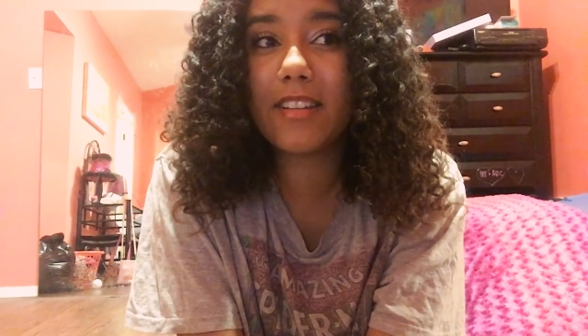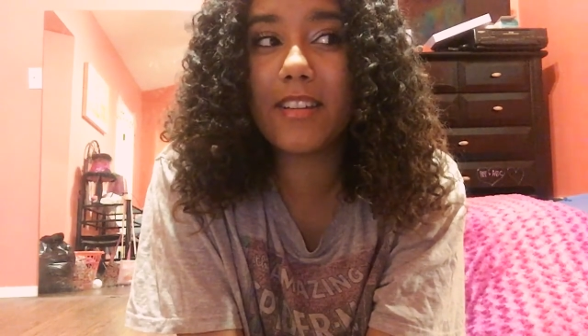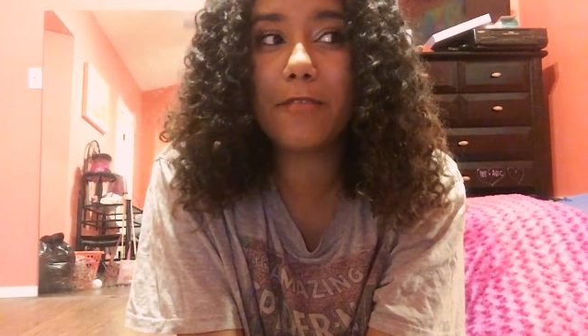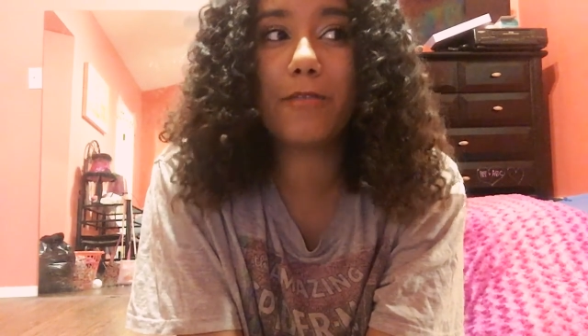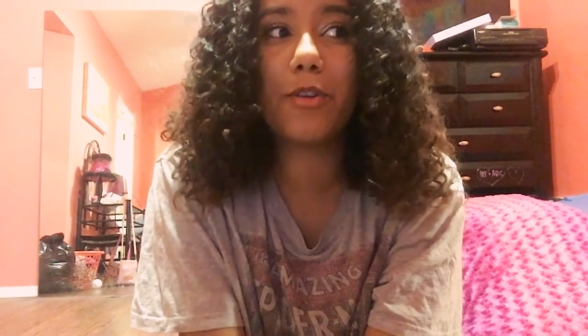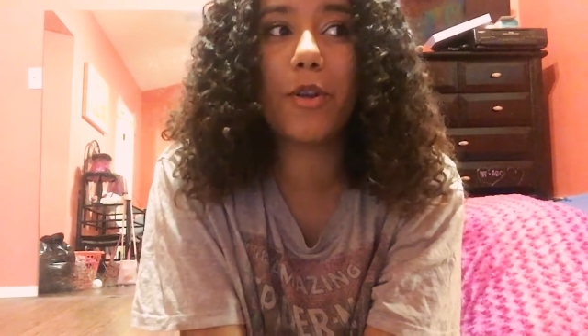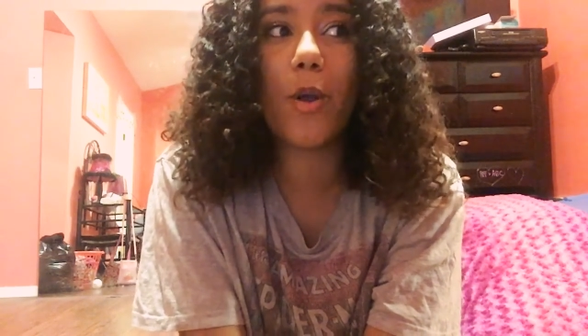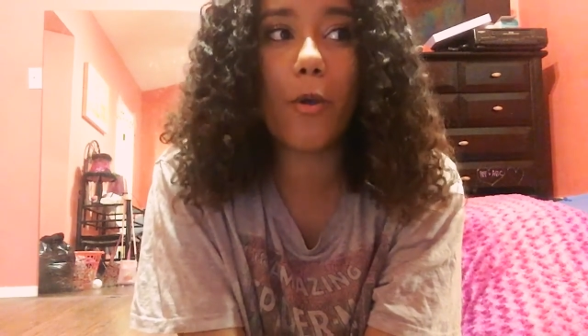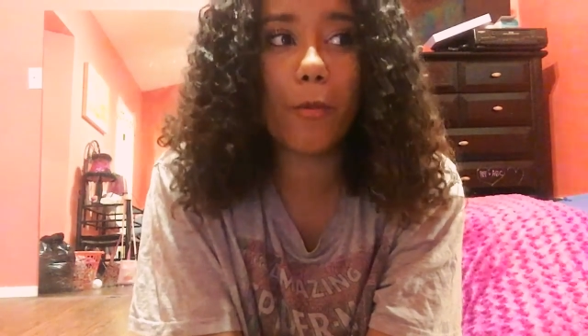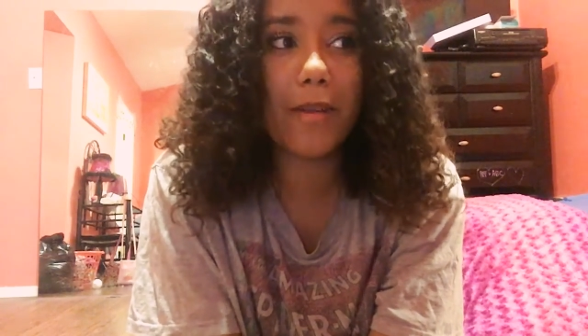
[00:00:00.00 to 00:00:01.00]
if you're
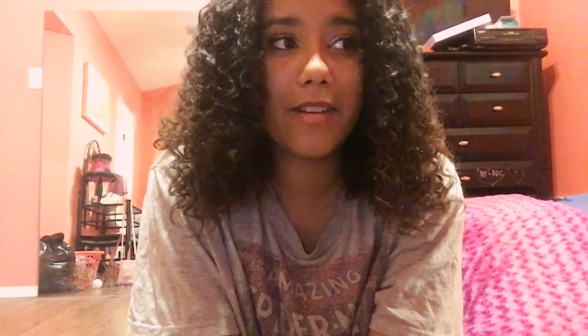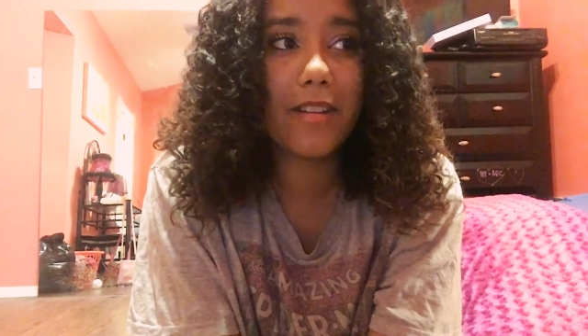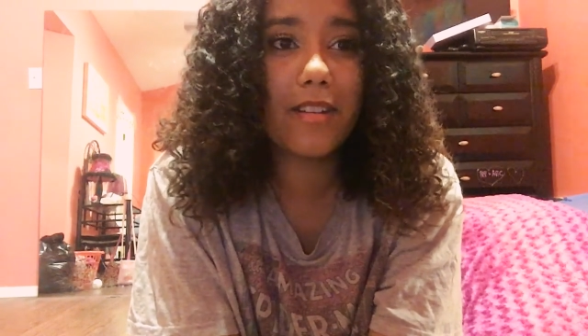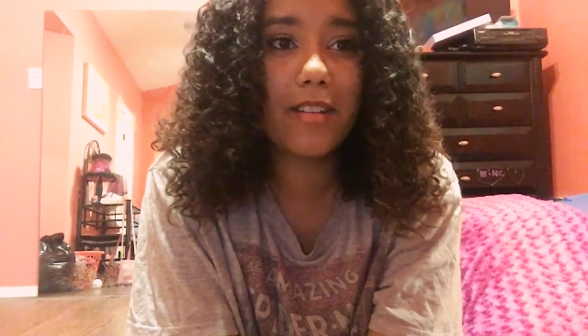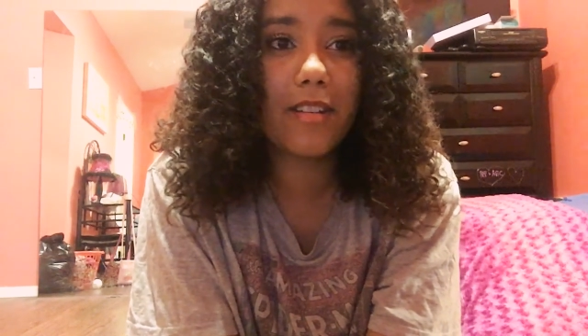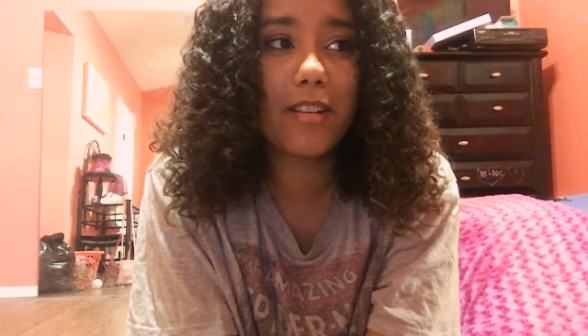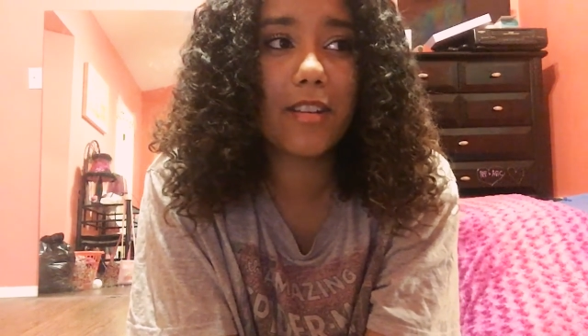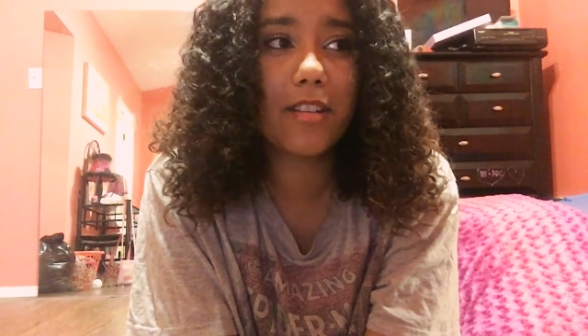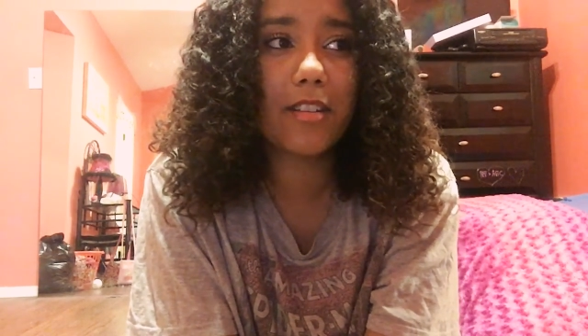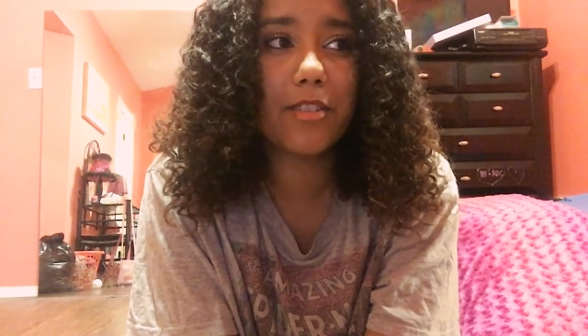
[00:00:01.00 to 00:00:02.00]
open
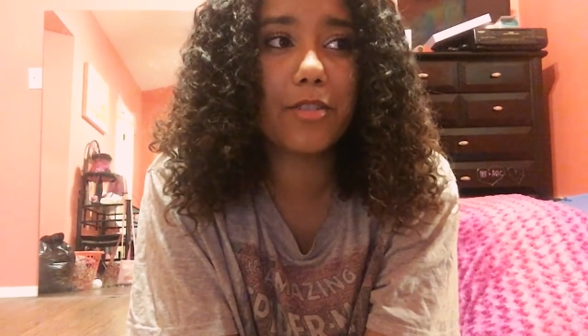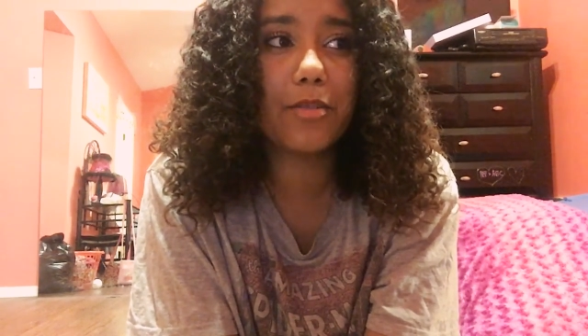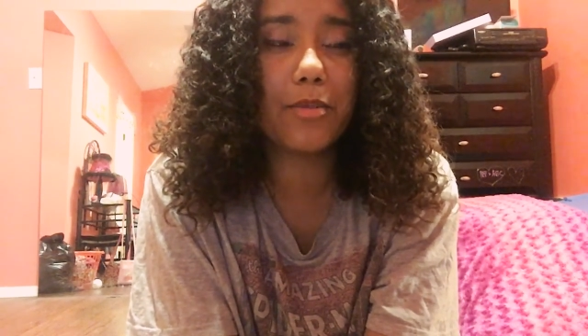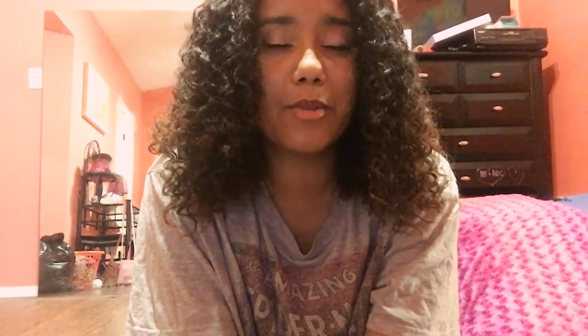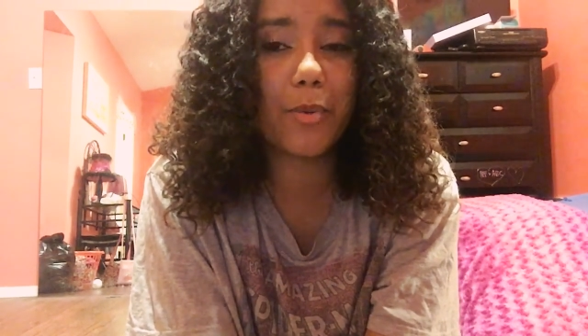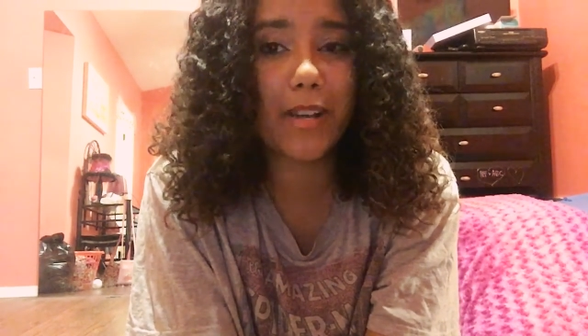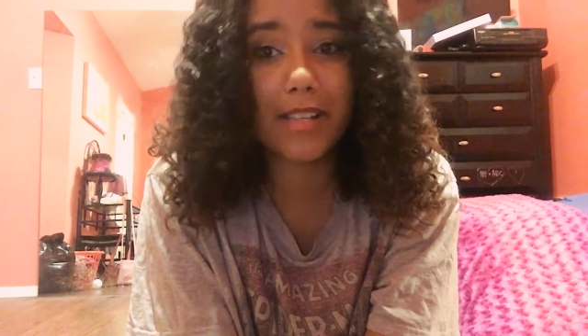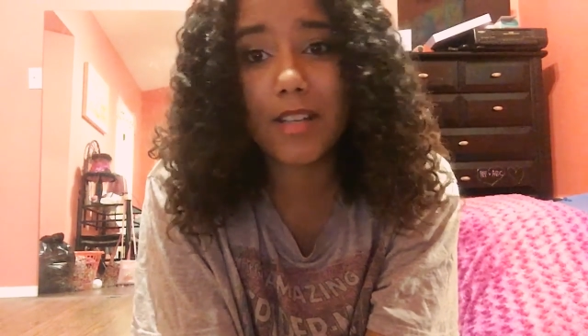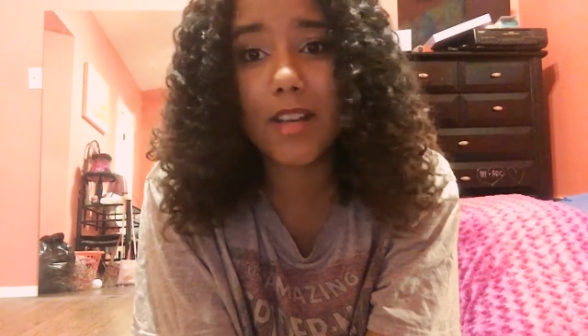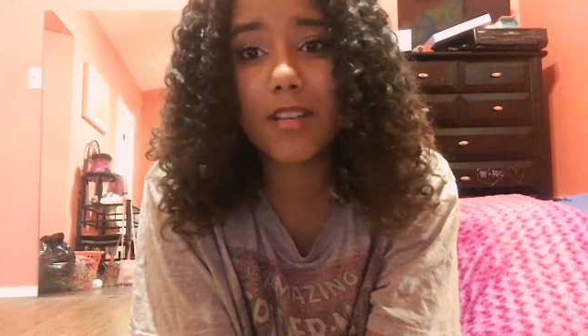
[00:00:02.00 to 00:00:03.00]
to new
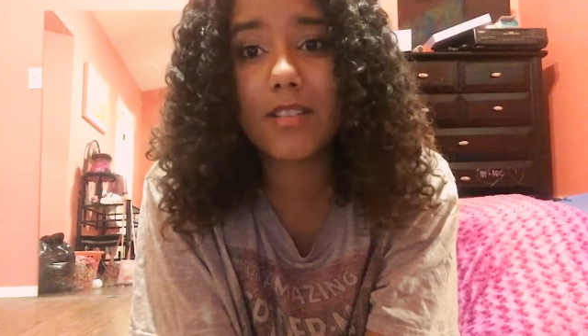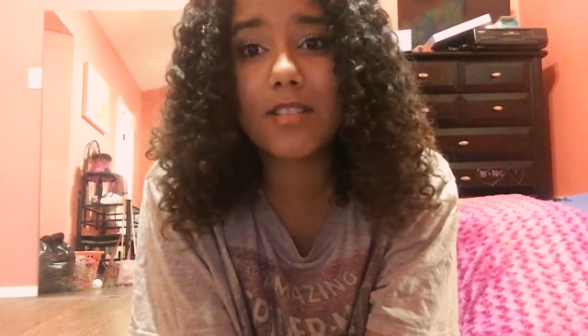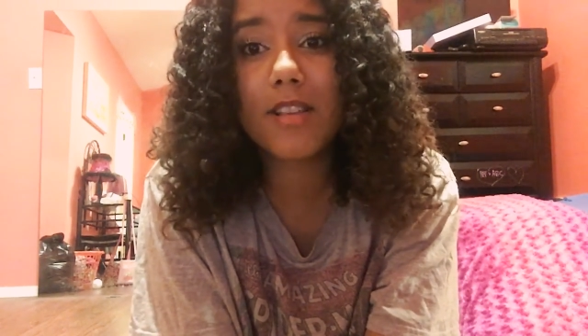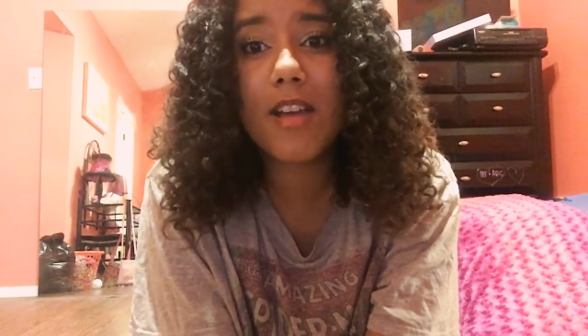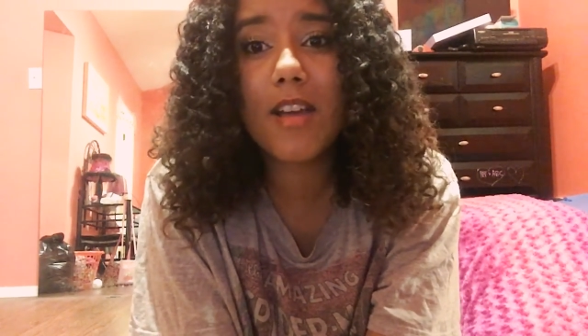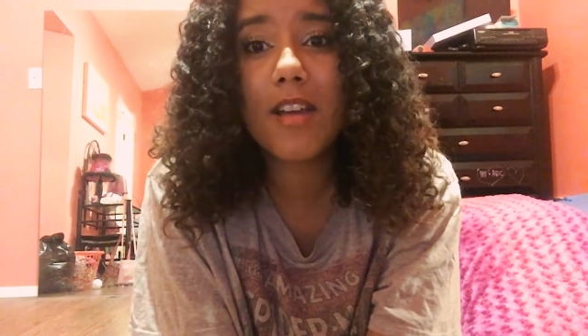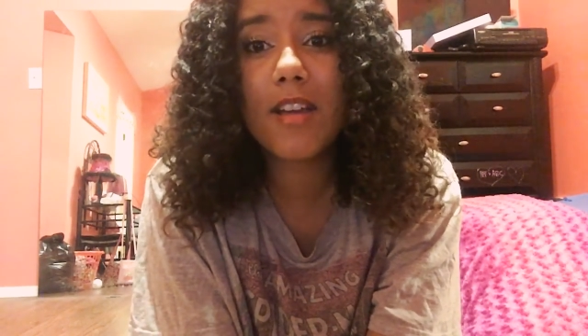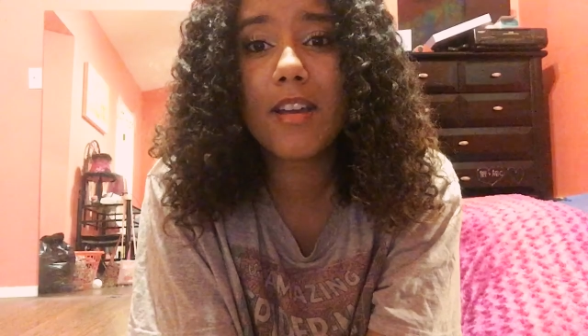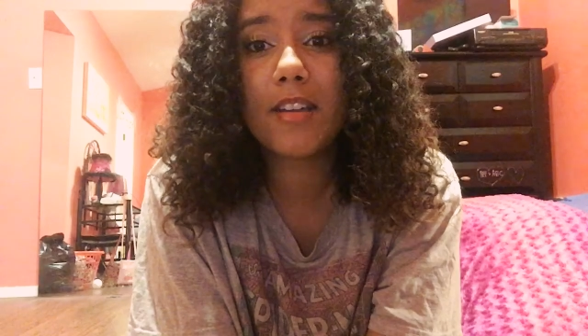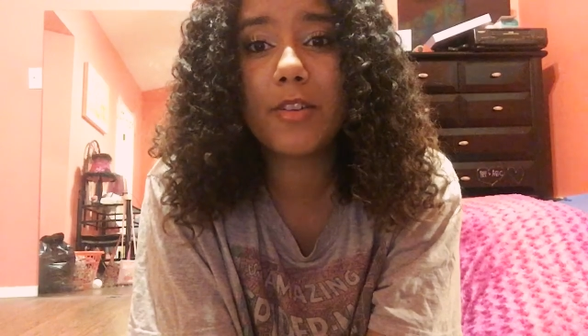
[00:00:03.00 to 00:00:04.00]
ideas,
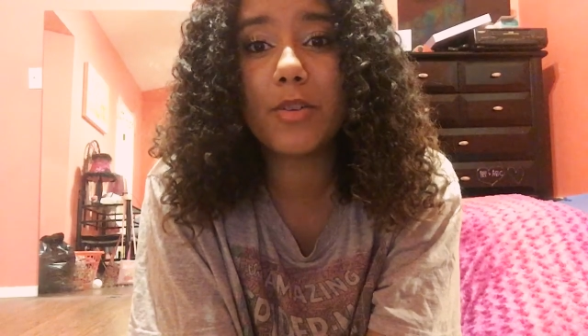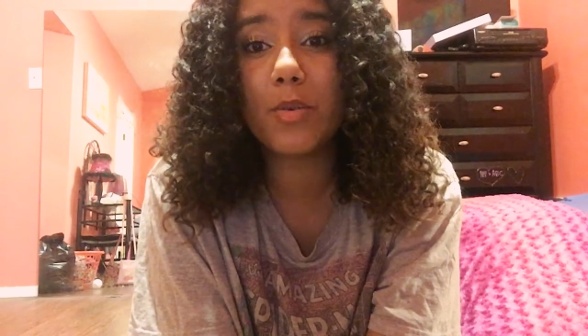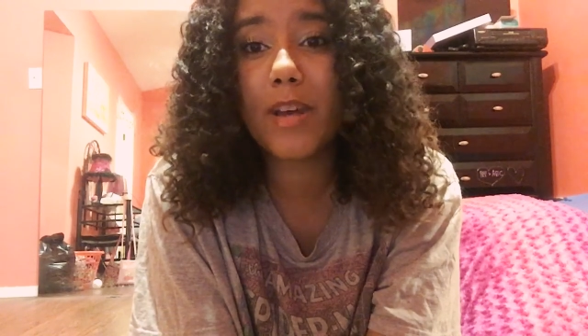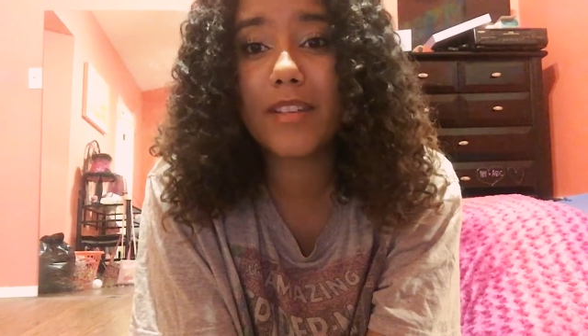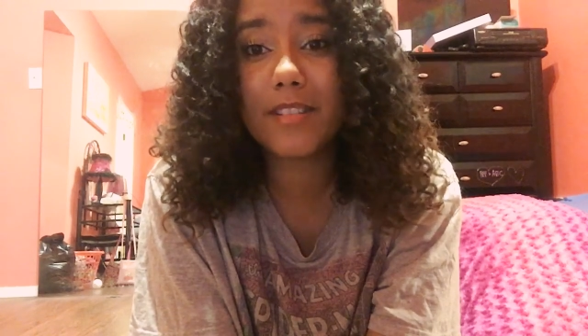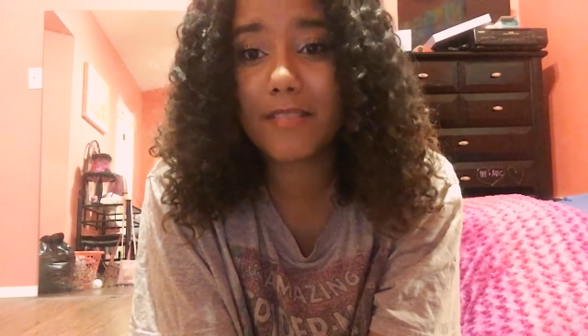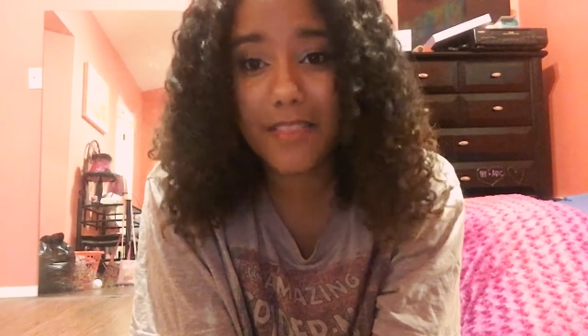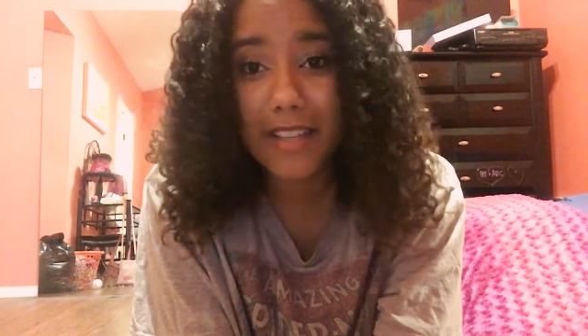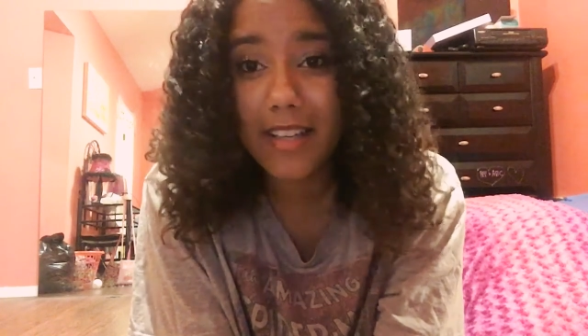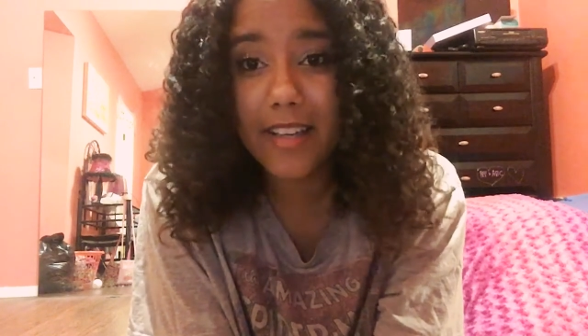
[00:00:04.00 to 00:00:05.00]
new ways of
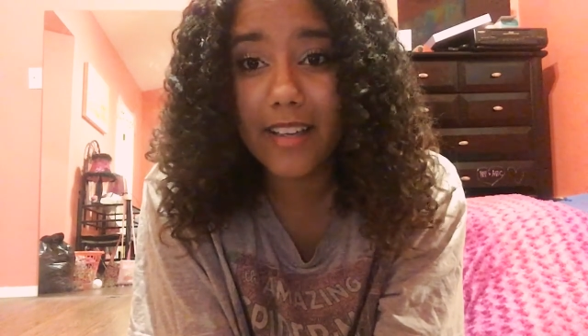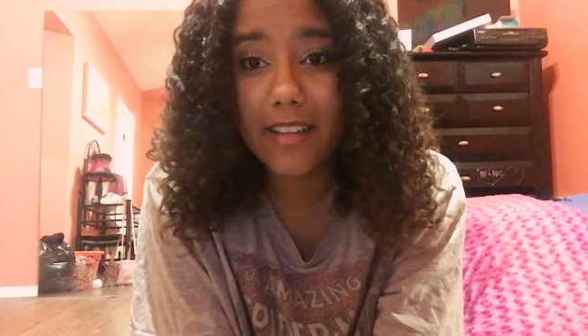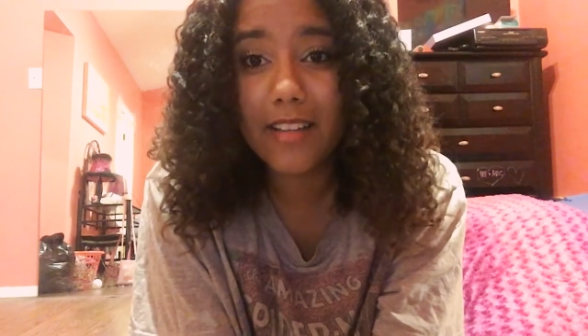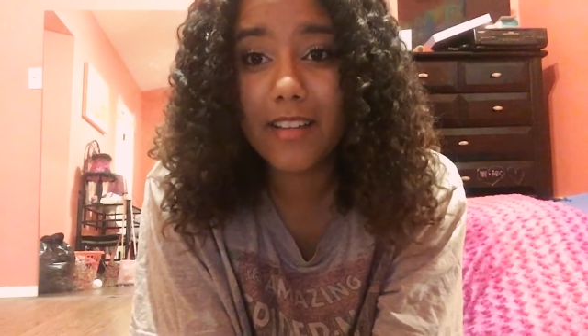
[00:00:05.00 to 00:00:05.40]
thinking,